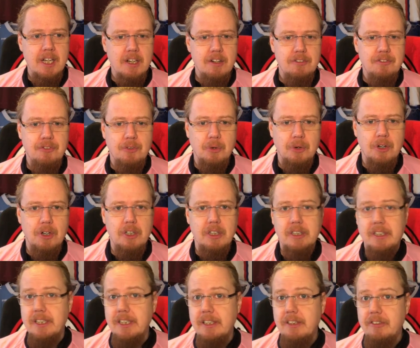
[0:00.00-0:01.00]
for
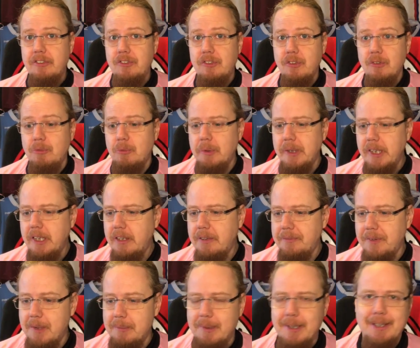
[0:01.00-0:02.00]
this week
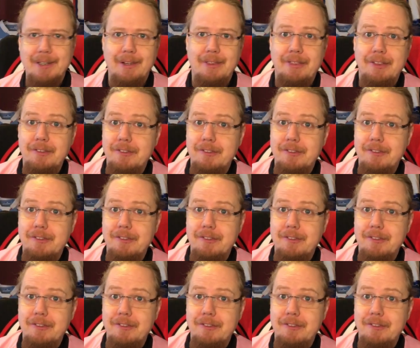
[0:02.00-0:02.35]
where my health